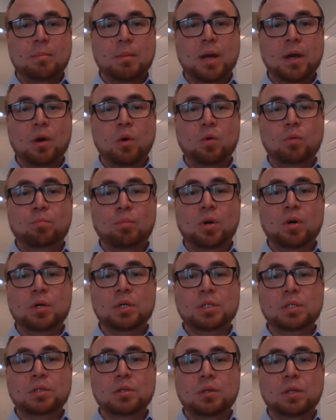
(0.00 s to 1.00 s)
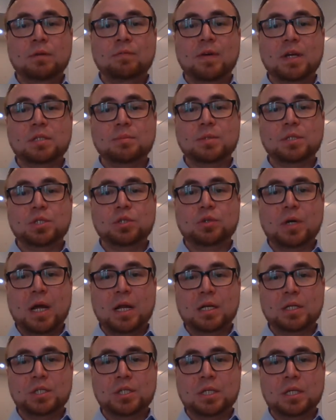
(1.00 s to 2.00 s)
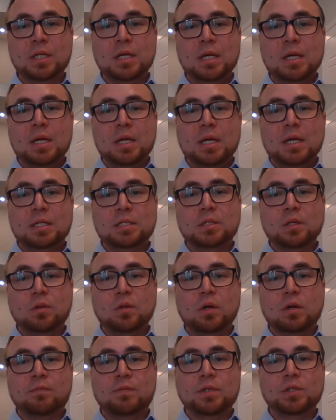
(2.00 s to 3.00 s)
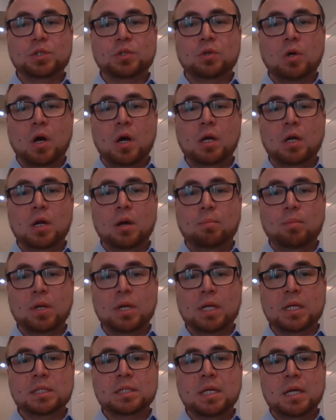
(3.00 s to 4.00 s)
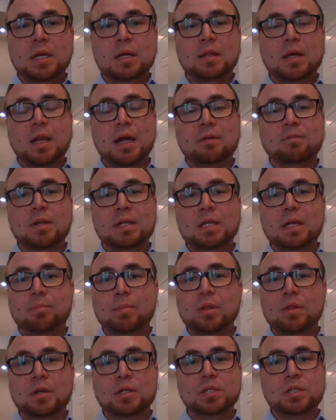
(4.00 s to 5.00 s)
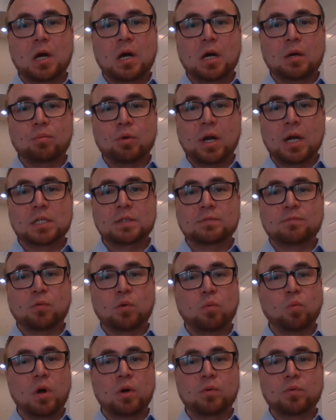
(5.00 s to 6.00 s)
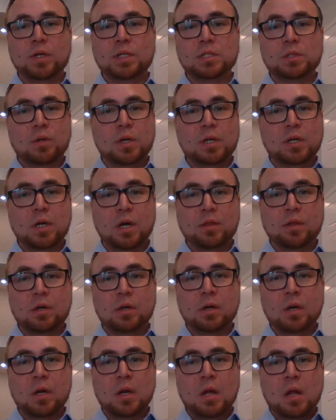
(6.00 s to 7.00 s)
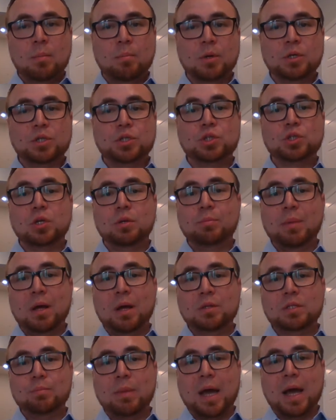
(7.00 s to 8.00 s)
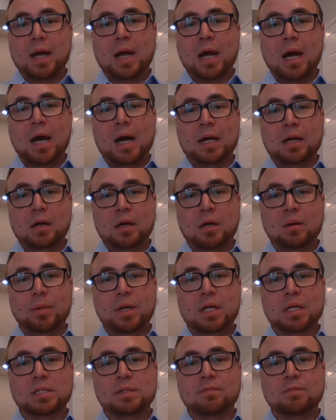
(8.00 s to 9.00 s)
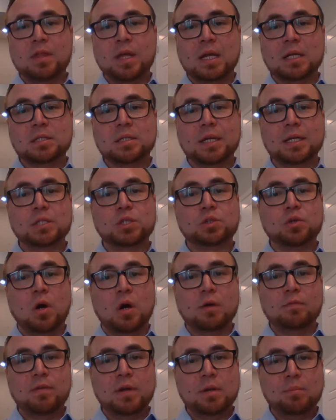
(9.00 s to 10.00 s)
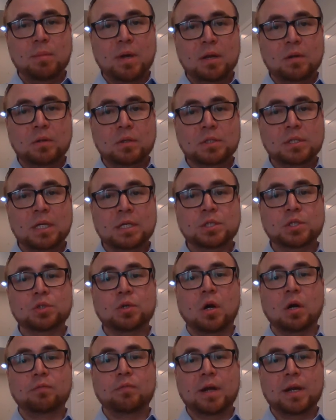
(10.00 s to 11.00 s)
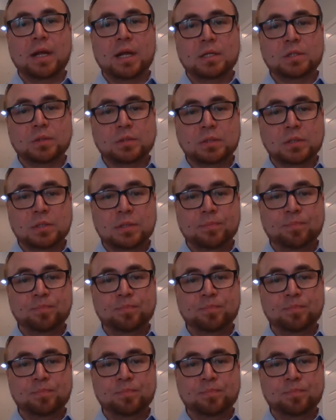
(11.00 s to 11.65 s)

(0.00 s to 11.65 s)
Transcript: My own personal investment strategy is to look for strong companies that have a dip in their stock price for one reason or another, but should bounce back higher because of things like strong fundamentals and strong financials.